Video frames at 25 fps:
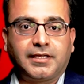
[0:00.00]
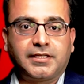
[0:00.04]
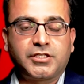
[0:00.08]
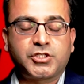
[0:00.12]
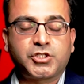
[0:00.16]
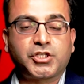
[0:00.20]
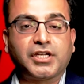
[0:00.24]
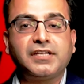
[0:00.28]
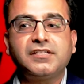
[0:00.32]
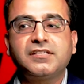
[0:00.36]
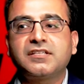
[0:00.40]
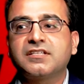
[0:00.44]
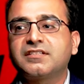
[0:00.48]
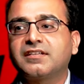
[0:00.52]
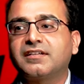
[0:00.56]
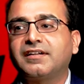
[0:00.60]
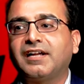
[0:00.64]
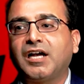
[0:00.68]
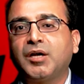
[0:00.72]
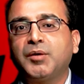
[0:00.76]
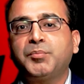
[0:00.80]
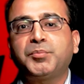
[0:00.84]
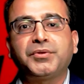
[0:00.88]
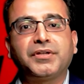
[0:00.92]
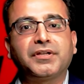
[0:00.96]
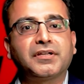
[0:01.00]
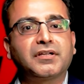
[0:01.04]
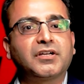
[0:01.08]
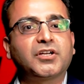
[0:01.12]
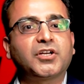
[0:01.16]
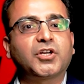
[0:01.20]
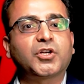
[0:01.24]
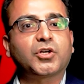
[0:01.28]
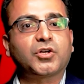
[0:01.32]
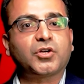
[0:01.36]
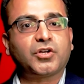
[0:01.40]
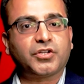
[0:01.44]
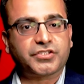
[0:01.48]
Changes are happening
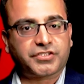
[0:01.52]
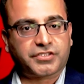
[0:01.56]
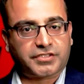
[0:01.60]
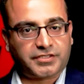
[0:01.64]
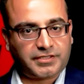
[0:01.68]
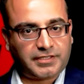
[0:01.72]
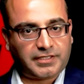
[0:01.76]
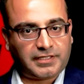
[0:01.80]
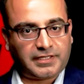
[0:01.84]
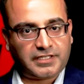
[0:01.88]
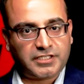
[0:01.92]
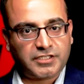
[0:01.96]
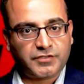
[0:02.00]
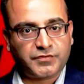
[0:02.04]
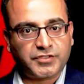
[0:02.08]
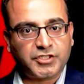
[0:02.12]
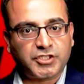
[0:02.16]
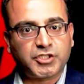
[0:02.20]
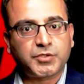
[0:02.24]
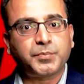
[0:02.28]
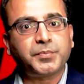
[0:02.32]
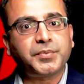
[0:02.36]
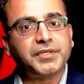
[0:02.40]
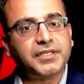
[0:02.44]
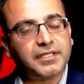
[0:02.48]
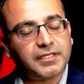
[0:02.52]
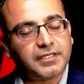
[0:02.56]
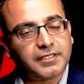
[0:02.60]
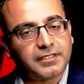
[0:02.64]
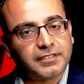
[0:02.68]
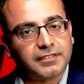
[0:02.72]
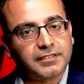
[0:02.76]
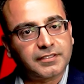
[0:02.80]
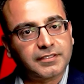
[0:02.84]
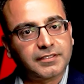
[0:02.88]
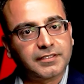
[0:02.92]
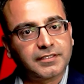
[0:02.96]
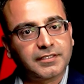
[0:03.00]
across as we speak.
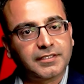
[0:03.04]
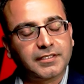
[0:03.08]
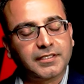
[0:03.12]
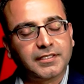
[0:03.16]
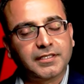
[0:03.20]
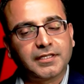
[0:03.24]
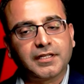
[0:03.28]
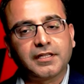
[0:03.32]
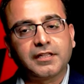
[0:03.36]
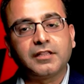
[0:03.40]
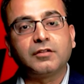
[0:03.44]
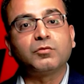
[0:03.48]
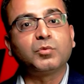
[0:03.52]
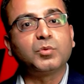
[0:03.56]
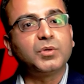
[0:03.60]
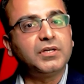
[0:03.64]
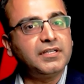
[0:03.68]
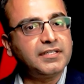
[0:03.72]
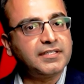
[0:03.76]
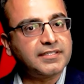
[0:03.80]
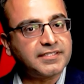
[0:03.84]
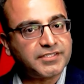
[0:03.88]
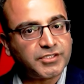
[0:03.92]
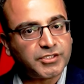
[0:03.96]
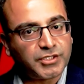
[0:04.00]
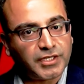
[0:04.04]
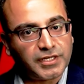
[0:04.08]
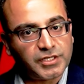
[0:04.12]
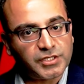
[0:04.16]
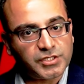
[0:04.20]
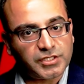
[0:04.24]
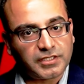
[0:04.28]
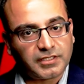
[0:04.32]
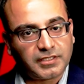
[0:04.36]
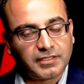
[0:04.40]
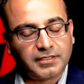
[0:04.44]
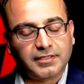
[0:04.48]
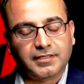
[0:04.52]
The world is
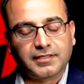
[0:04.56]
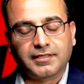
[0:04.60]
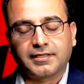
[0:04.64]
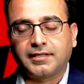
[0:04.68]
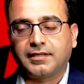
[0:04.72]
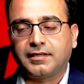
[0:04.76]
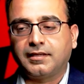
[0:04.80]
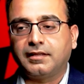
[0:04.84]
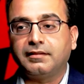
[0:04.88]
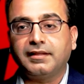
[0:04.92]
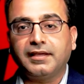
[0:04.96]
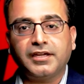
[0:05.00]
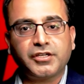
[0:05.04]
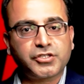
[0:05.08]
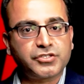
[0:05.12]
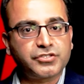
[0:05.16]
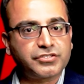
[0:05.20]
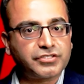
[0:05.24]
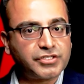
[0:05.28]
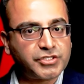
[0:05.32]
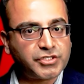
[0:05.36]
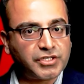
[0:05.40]
changing. Nations are